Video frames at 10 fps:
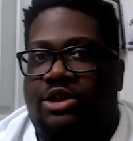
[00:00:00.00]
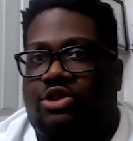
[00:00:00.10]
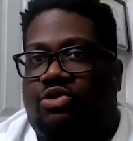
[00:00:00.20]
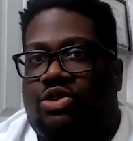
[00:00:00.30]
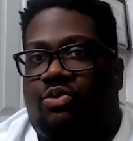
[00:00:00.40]

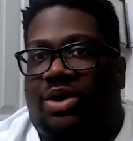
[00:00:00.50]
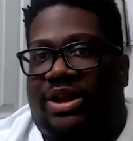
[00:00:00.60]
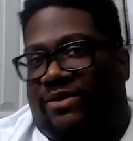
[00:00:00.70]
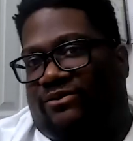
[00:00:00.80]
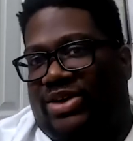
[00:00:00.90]
You want
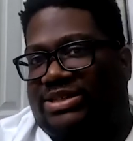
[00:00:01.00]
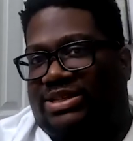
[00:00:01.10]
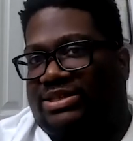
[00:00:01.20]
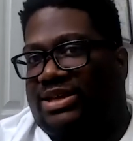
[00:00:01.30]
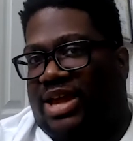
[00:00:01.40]
to invest
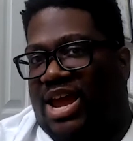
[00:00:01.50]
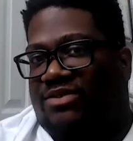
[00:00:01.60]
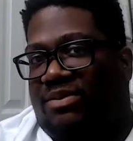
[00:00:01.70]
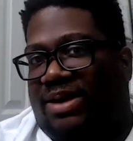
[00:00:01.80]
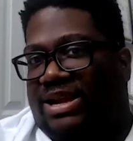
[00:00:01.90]
into
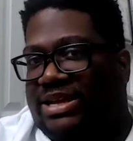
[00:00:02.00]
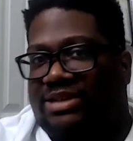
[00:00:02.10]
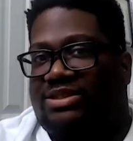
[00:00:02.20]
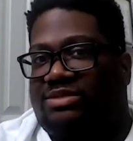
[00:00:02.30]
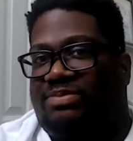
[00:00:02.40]
everybody
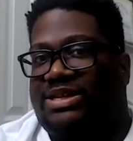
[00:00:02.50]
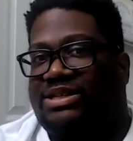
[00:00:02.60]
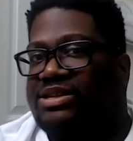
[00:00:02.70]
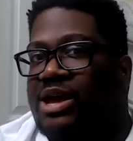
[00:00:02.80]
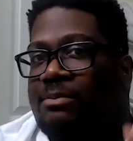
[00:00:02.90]
else's
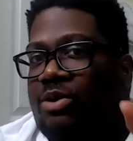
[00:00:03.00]
business.